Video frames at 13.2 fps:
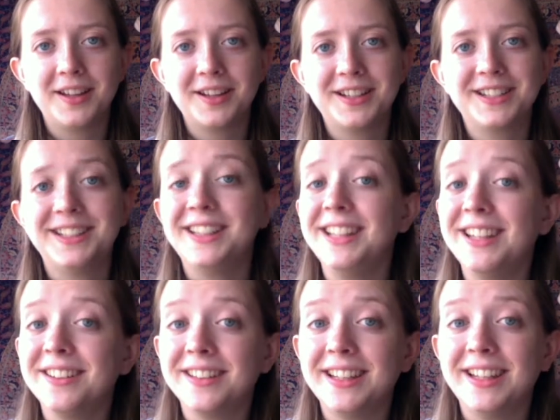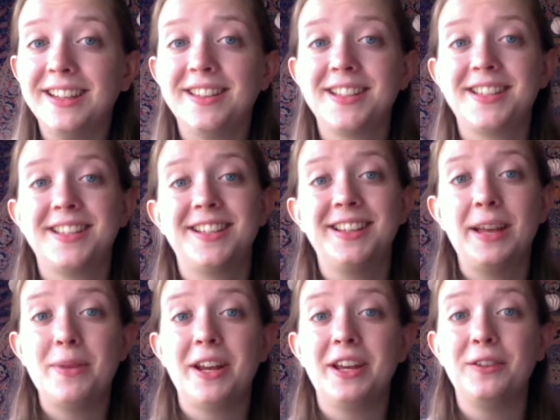Clearly, this is a
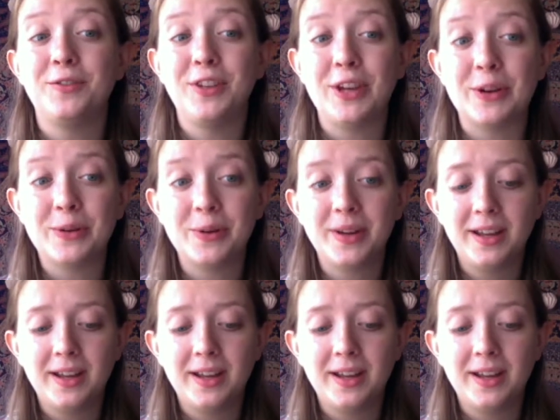limiting view.